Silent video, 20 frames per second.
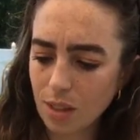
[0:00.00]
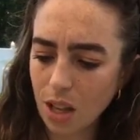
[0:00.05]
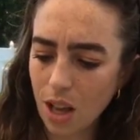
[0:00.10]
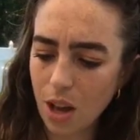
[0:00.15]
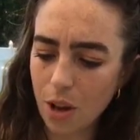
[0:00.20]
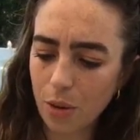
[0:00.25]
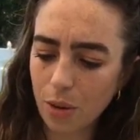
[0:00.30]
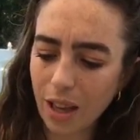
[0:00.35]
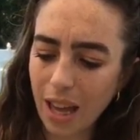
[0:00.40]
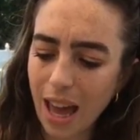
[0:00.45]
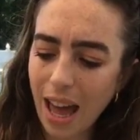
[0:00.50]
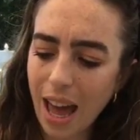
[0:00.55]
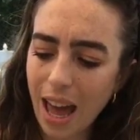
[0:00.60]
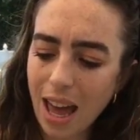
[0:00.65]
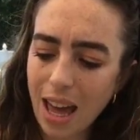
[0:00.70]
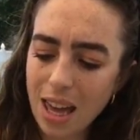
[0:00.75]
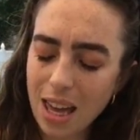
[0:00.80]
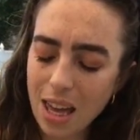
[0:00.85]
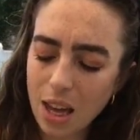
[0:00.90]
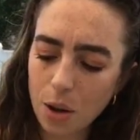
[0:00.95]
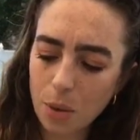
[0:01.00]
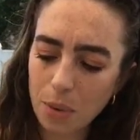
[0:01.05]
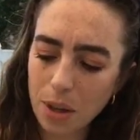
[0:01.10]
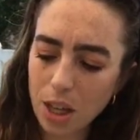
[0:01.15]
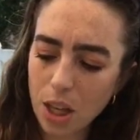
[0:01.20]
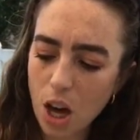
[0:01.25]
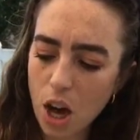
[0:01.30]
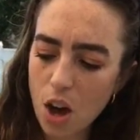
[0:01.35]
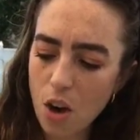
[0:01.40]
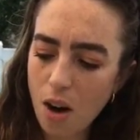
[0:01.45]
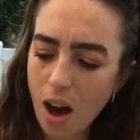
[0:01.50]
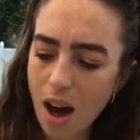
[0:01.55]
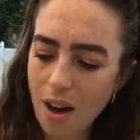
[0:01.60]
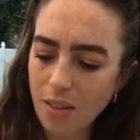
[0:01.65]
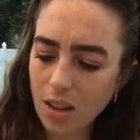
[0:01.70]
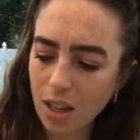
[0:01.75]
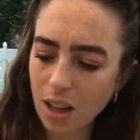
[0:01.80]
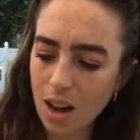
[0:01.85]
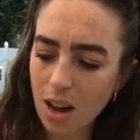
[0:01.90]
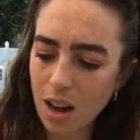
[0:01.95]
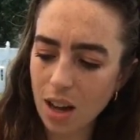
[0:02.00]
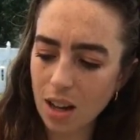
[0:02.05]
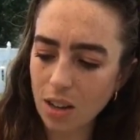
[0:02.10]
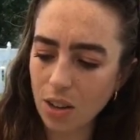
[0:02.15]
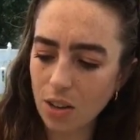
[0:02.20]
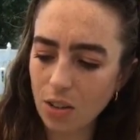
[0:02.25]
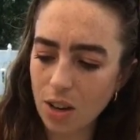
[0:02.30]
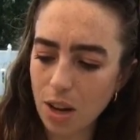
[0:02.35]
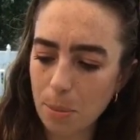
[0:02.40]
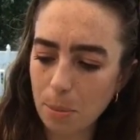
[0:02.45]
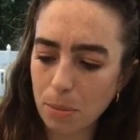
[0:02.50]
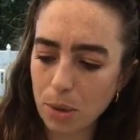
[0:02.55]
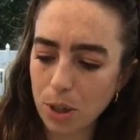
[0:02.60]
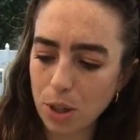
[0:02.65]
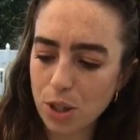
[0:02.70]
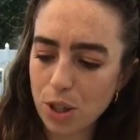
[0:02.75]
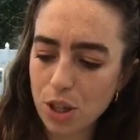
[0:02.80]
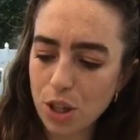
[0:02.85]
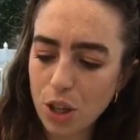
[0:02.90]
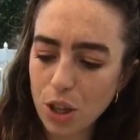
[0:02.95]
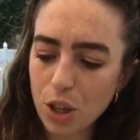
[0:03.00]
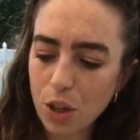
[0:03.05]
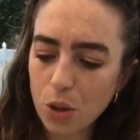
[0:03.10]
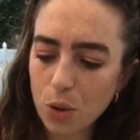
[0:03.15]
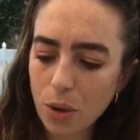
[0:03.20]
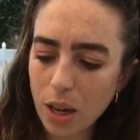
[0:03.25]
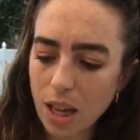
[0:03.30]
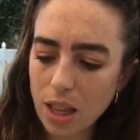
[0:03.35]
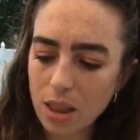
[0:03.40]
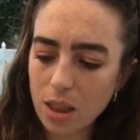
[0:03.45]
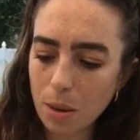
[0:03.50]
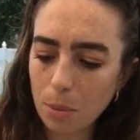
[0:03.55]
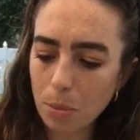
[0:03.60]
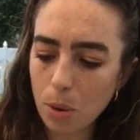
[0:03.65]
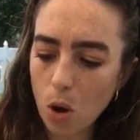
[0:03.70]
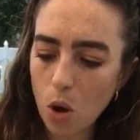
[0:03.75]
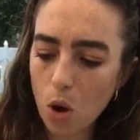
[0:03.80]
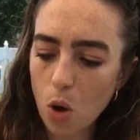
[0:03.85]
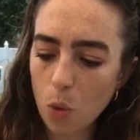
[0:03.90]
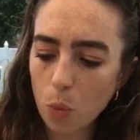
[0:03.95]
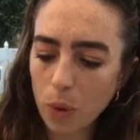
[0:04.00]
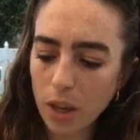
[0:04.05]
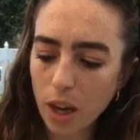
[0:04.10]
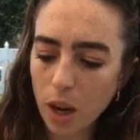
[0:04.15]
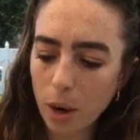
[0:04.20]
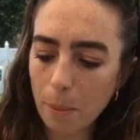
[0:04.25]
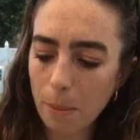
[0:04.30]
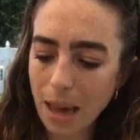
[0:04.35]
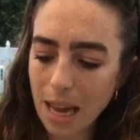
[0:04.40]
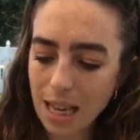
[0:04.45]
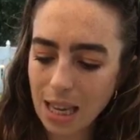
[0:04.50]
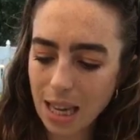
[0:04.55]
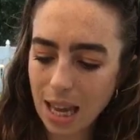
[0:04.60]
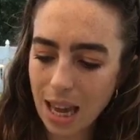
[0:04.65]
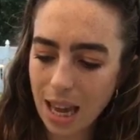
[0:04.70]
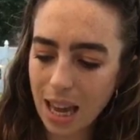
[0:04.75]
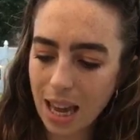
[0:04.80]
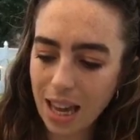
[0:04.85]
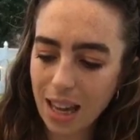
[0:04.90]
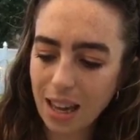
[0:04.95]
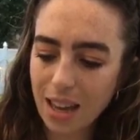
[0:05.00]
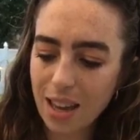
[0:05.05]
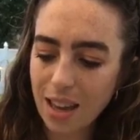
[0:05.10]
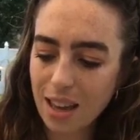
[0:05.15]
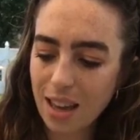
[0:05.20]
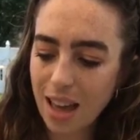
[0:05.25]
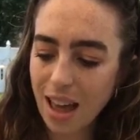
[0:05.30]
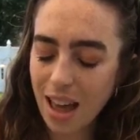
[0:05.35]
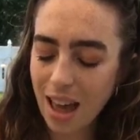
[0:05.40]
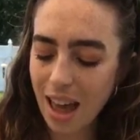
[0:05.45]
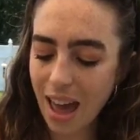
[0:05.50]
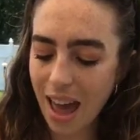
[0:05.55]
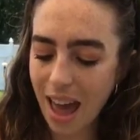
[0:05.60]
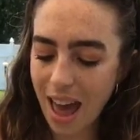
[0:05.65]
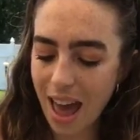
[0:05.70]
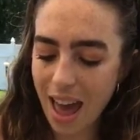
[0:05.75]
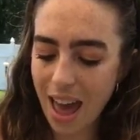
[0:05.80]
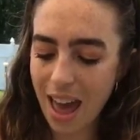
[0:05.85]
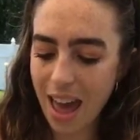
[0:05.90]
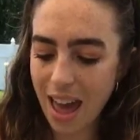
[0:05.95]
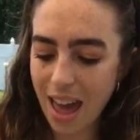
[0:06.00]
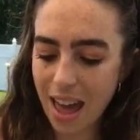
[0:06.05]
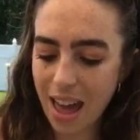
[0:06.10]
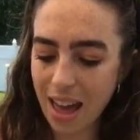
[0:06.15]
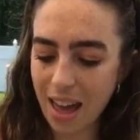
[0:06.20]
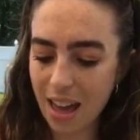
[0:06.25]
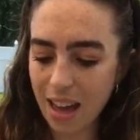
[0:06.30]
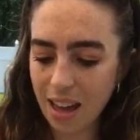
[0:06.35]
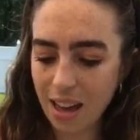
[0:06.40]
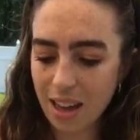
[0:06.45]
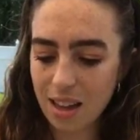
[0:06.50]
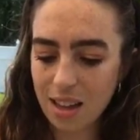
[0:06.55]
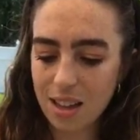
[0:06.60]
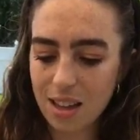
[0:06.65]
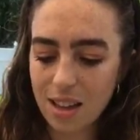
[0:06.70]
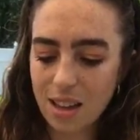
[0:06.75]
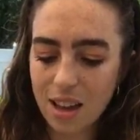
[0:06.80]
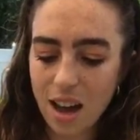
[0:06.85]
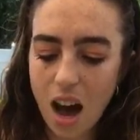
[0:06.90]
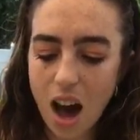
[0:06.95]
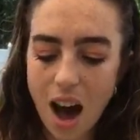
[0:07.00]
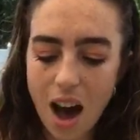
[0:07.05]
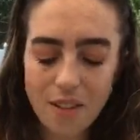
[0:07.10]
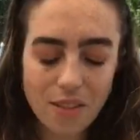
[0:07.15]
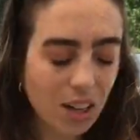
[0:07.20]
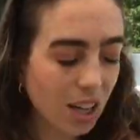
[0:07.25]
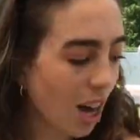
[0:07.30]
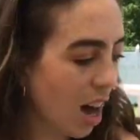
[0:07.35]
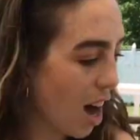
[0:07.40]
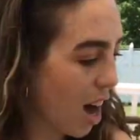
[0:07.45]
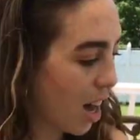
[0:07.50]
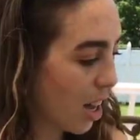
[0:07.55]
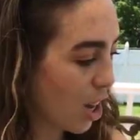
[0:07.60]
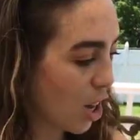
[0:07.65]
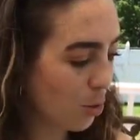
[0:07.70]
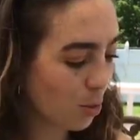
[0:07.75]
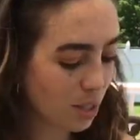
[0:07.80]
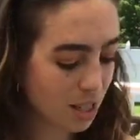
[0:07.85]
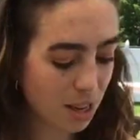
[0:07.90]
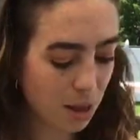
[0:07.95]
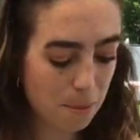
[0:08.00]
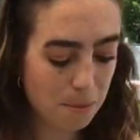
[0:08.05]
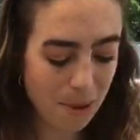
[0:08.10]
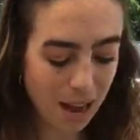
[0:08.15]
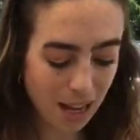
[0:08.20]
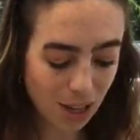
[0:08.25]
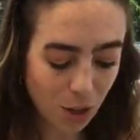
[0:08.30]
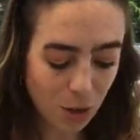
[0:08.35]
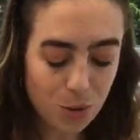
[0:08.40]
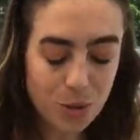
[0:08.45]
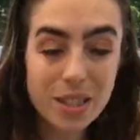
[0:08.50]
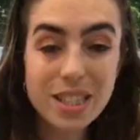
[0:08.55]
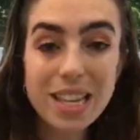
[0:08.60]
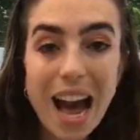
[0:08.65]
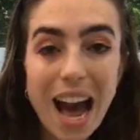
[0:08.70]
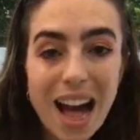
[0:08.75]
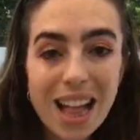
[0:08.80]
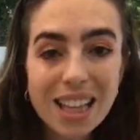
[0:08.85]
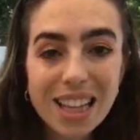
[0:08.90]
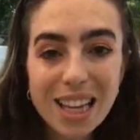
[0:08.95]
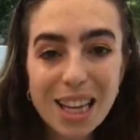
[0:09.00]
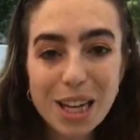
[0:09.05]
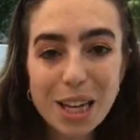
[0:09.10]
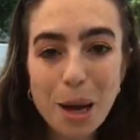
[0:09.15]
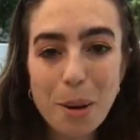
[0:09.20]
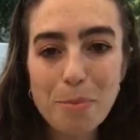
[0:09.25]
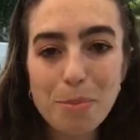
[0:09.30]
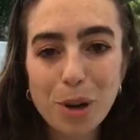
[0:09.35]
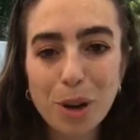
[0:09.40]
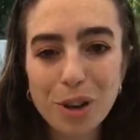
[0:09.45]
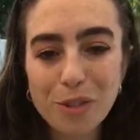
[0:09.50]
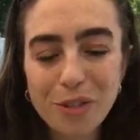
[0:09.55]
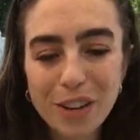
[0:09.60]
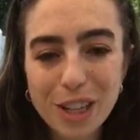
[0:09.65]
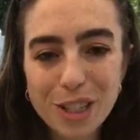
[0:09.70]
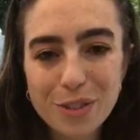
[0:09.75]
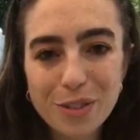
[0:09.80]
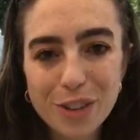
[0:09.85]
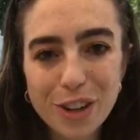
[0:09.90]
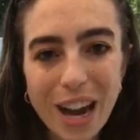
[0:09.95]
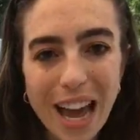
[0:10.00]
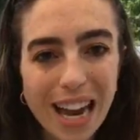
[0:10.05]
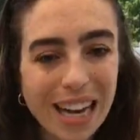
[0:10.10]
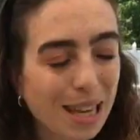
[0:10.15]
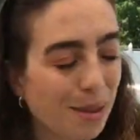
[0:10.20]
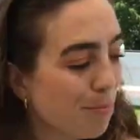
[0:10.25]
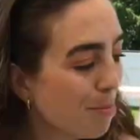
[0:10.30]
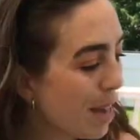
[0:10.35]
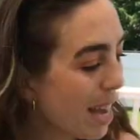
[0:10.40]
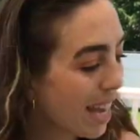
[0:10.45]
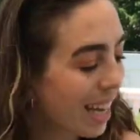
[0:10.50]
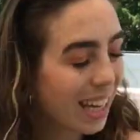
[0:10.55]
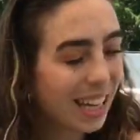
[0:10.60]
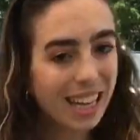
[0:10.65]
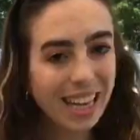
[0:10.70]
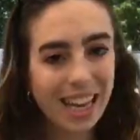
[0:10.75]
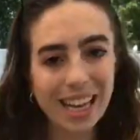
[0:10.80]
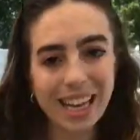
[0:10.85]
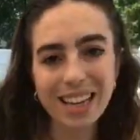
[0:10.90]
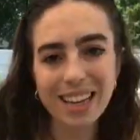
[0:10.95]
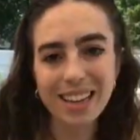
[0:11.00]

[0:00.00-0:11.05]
Okay, here we go. Avocado number 2 in the bowl. We are making a avocado tomato salad, perfect for any picnic.